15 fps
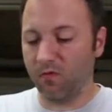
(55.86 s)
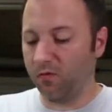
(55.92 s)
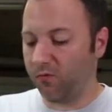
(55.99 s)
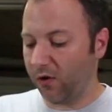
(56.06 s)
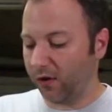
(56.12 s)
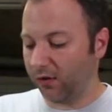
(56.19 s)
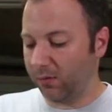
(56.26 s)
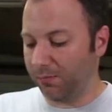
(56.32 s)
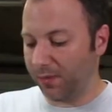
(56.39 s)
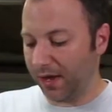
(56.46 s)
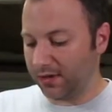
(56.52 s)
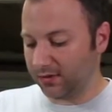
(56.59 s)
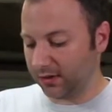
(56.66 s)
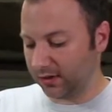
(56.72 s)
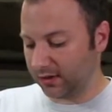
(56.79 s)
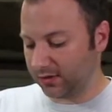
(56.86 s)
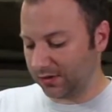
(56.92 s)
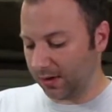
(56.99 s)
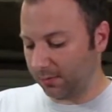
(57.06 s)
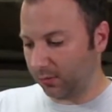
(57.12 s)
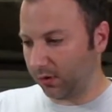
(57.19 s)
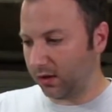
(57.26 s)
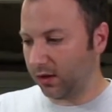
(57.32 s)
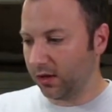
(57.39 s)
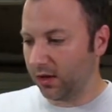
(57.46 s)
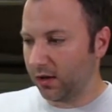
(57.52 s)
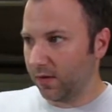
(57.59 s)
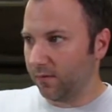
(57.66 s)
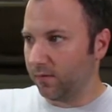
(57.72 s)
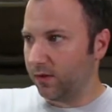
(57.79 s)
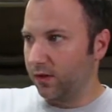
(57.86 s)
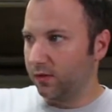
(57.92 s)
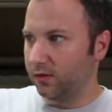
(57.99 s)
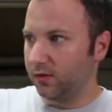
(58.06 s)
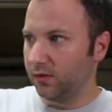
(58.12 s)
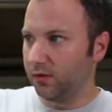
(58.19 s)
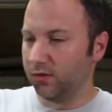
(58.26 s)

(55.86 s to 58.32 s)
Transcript: fairly basic assembly. This